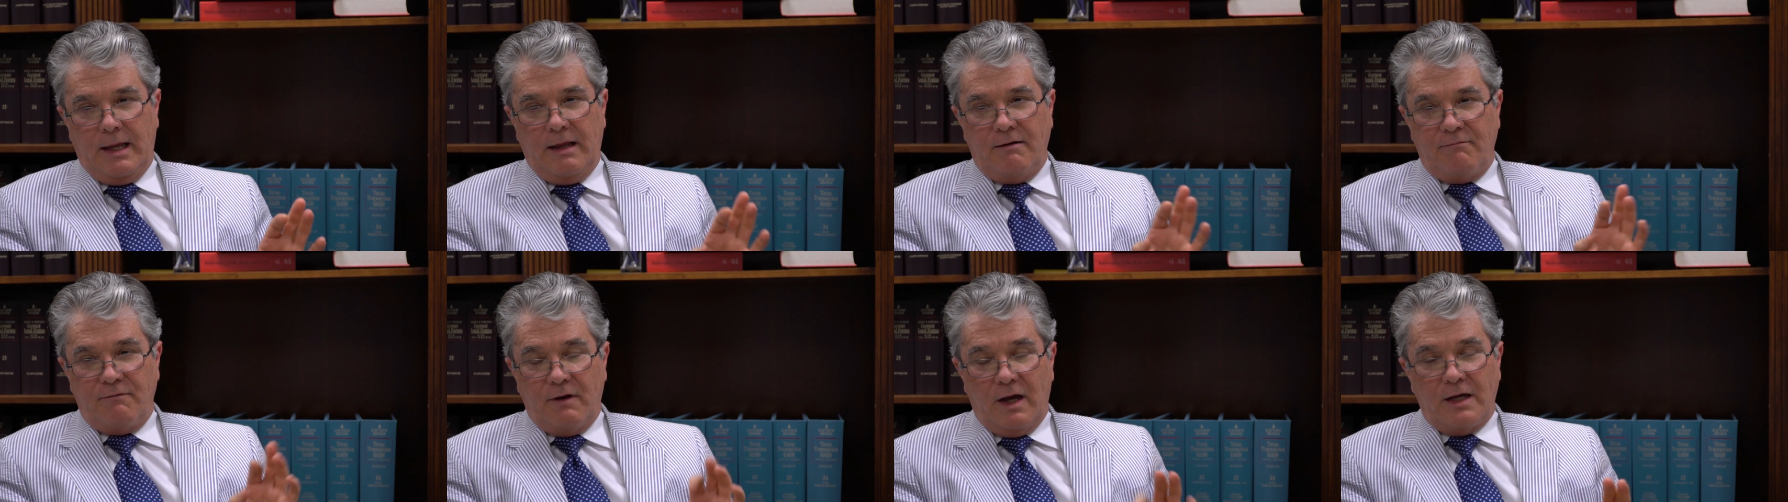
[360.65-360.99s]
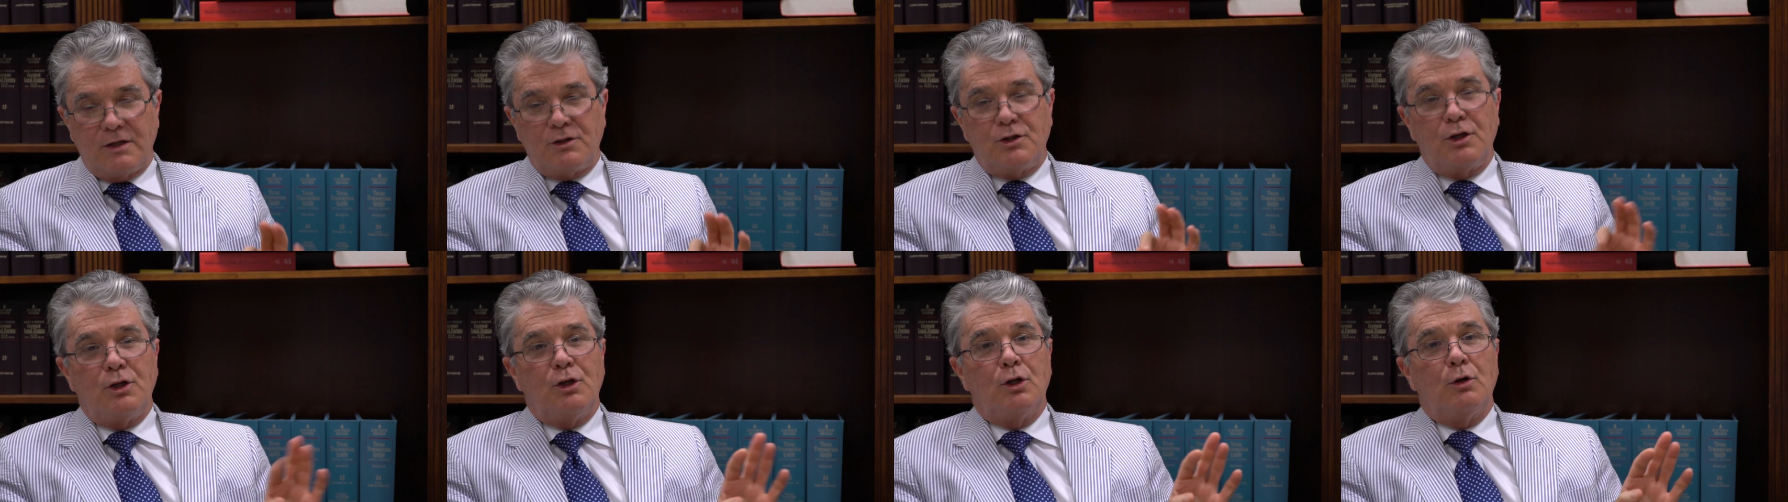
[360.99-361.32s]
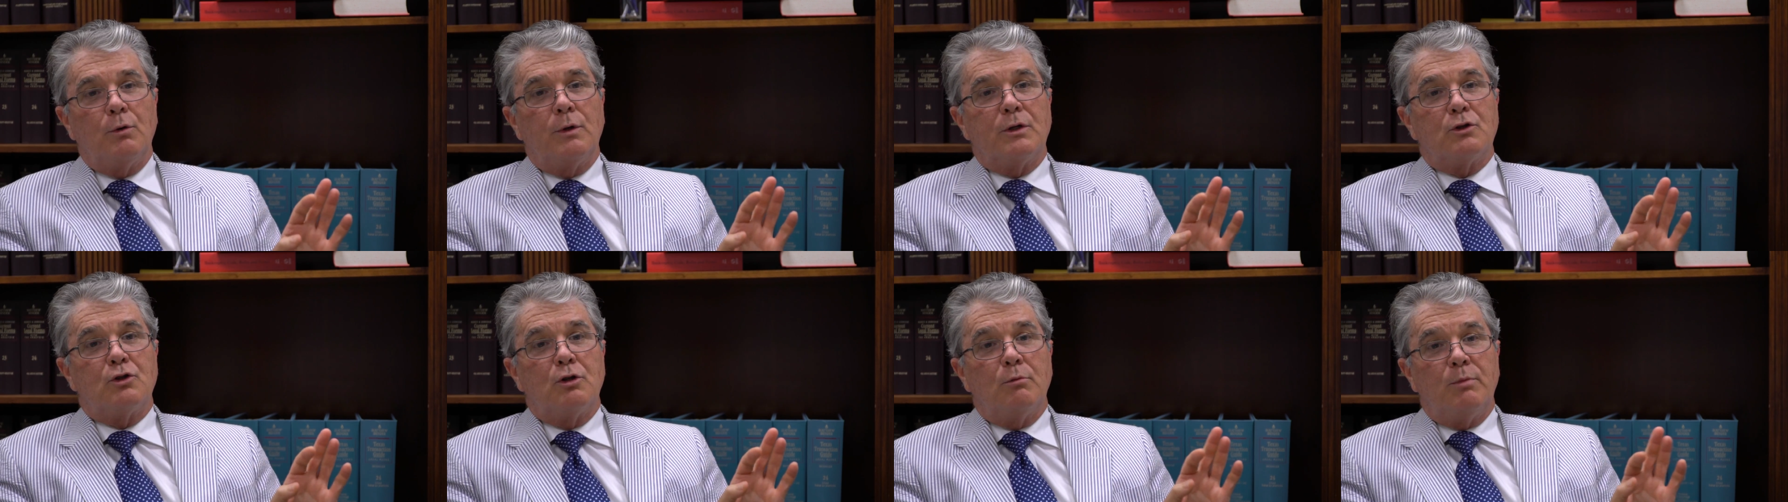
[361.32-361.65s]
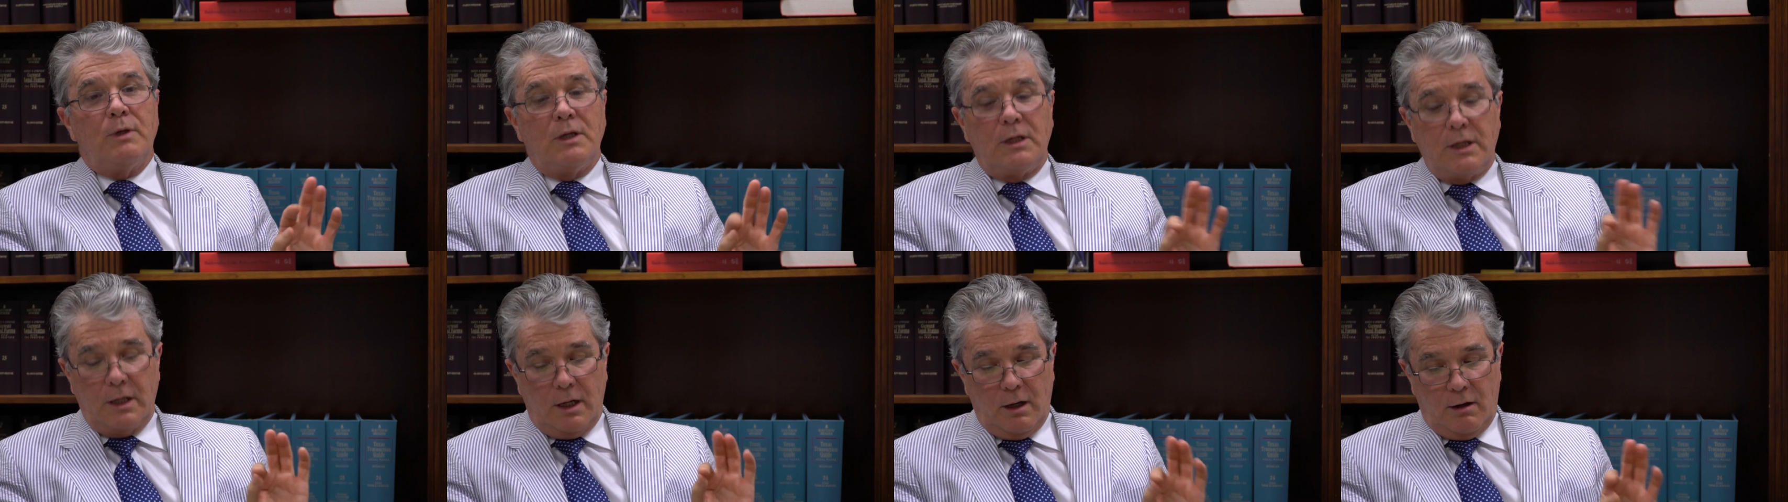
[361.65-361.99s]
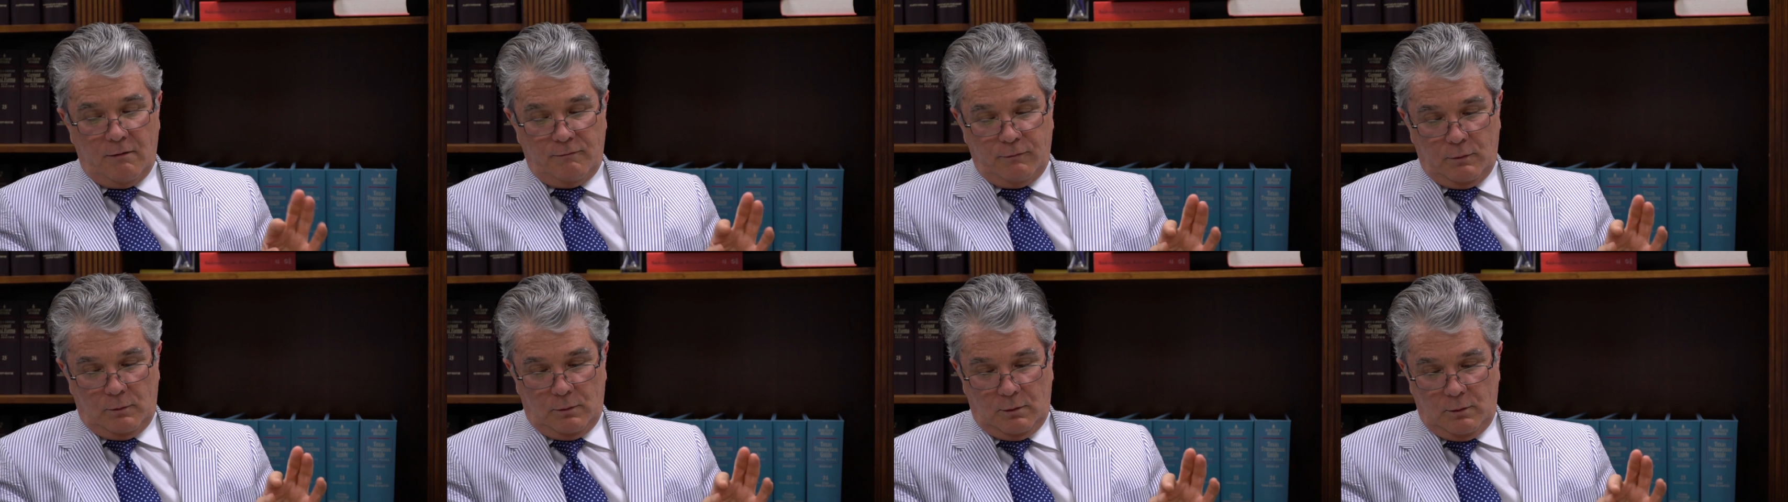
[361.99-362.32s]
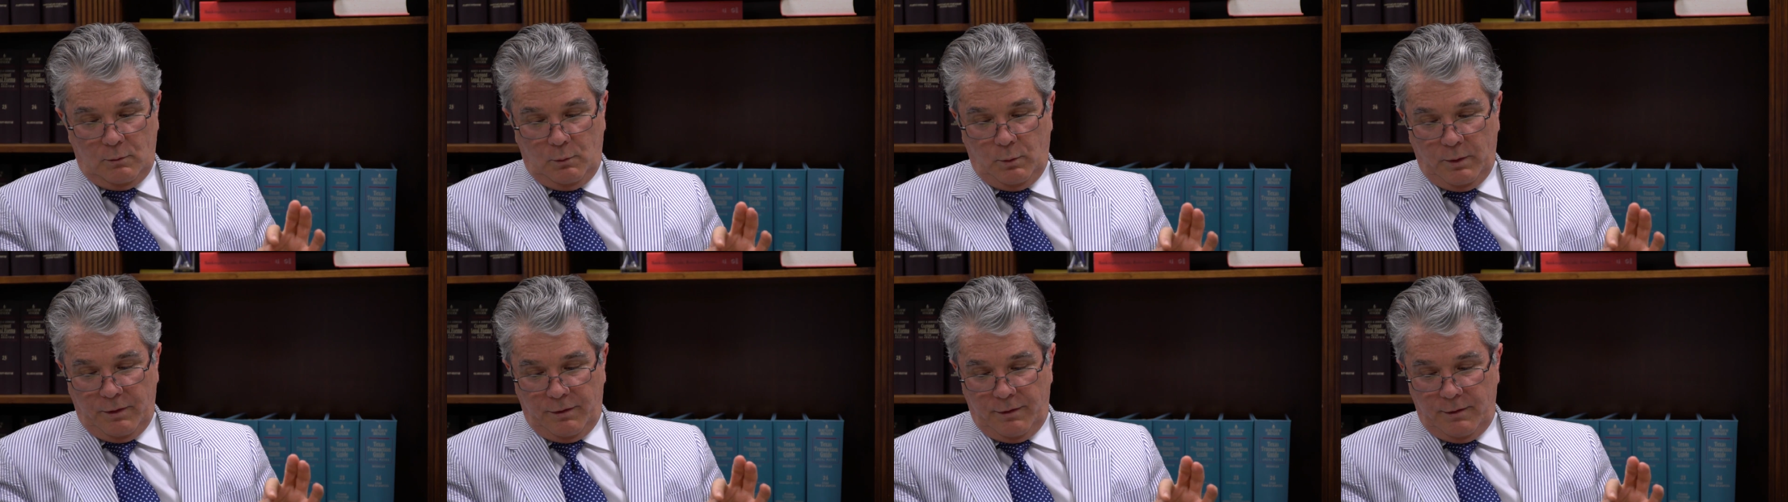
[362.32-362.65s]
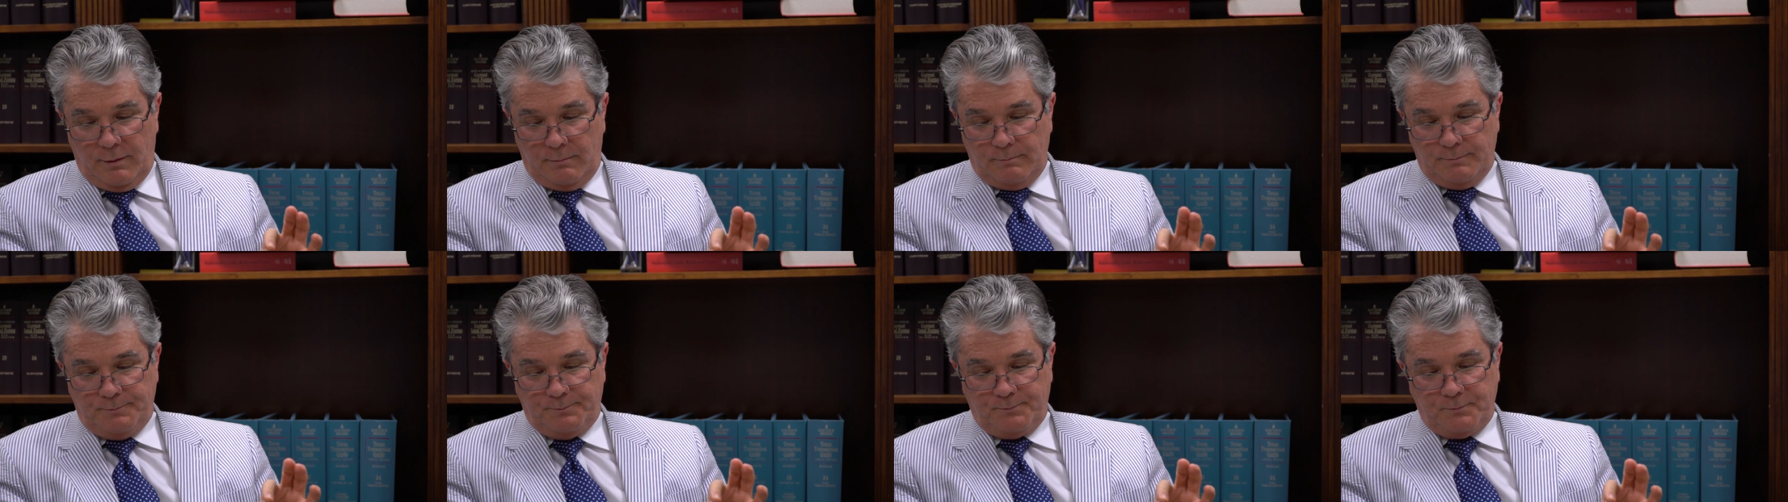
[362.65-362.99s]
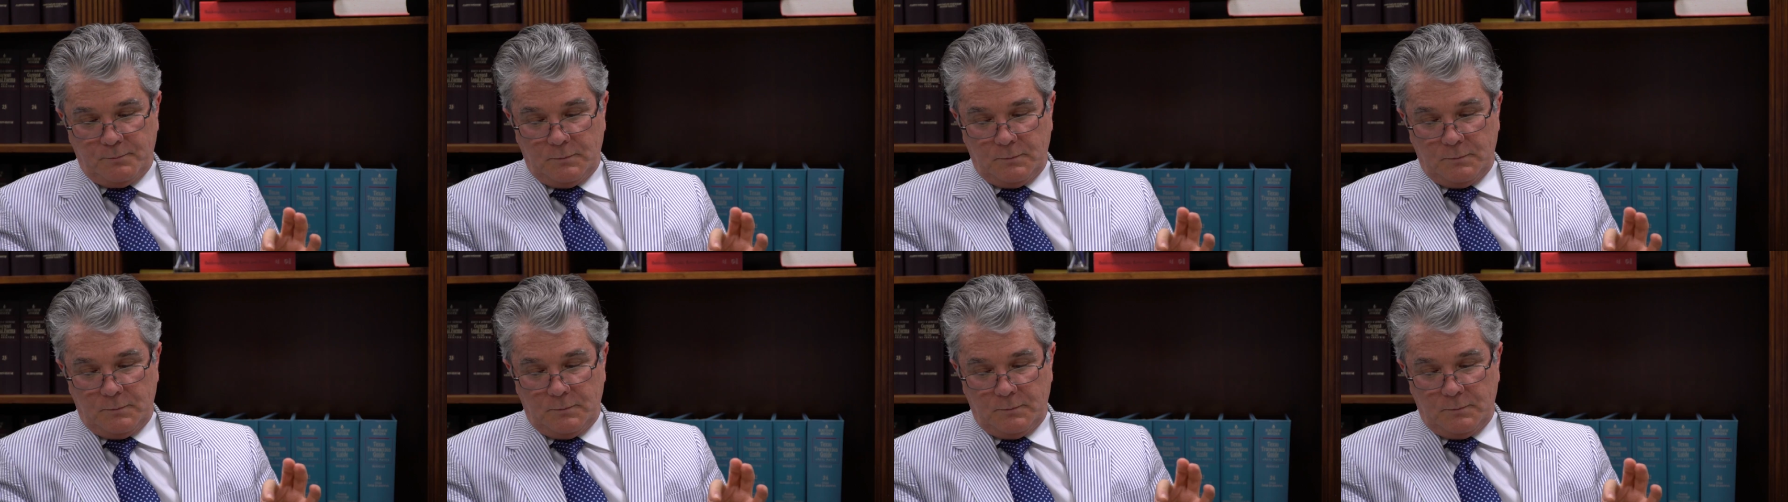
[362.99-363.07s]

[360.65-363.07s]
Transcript: advice to you is to be careful with them.